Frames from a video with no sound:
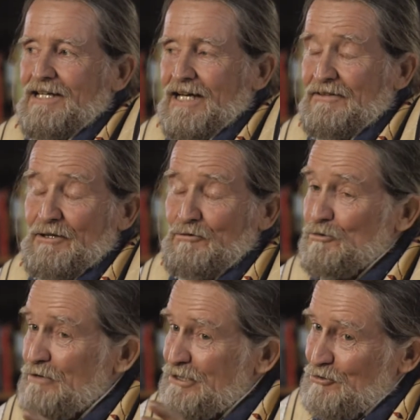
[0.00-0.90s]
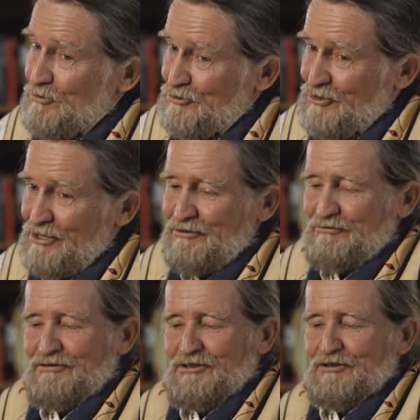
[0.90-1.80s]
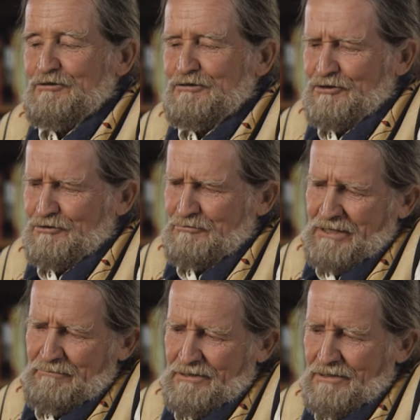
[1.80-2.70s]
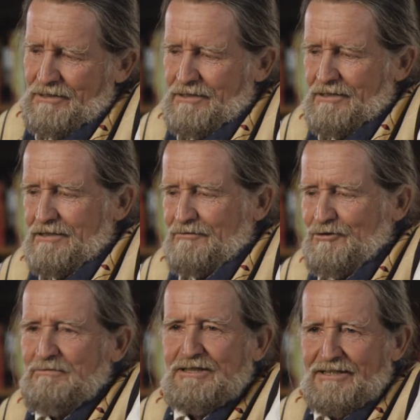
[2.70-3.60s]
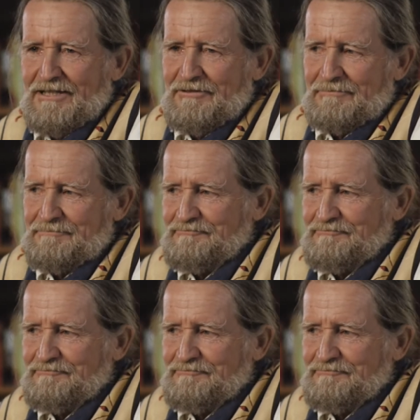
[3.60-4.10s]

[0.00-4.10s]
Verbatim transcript: And then we're right towards the end of the canoe. This is maybe uh, two months later.